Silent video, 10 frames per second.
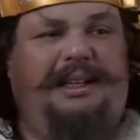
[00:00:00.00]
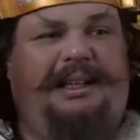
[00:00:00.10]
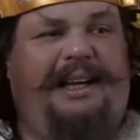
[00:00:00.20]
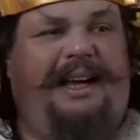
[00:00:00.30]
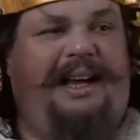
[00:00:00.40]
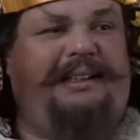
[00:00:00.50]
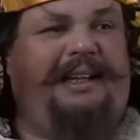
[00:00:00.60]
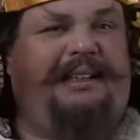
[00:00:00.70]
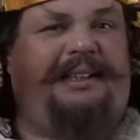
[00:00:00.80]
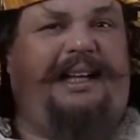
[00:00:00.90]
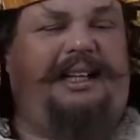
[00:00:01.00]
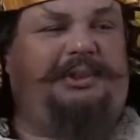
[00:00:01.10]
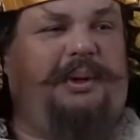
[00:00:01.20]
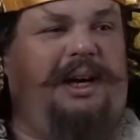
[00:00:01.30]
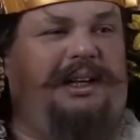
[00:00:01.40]
Yeah, I had heard that
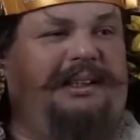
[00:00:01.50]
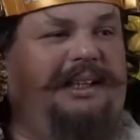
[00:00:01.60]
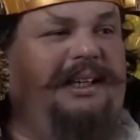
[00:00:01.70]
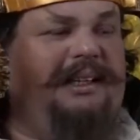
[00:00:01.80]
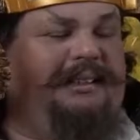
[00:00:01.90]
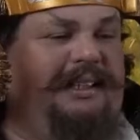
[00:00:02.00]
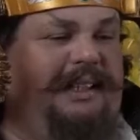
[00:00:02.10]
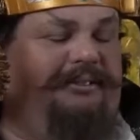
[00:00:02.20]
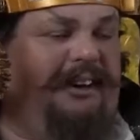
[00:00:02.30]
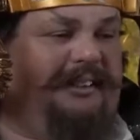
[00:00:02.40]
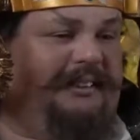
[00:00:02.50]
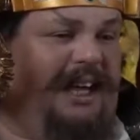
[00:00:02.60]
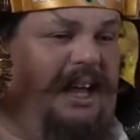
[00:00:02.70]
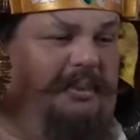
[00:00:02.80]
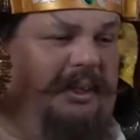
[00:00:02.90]
as well. See, the first
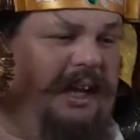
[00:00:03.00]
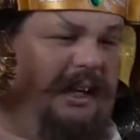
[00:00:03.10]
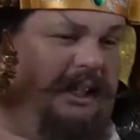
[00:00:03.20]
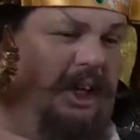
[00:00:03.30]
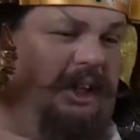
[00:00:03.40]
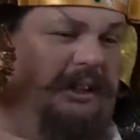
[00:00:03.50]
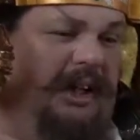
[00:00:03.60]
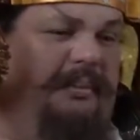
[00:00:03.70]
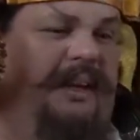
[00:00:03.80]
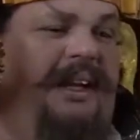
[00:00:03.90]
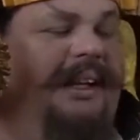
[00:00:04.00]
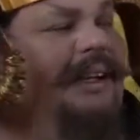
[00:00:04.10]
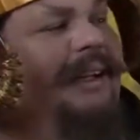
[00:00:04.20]
time when they had called on me,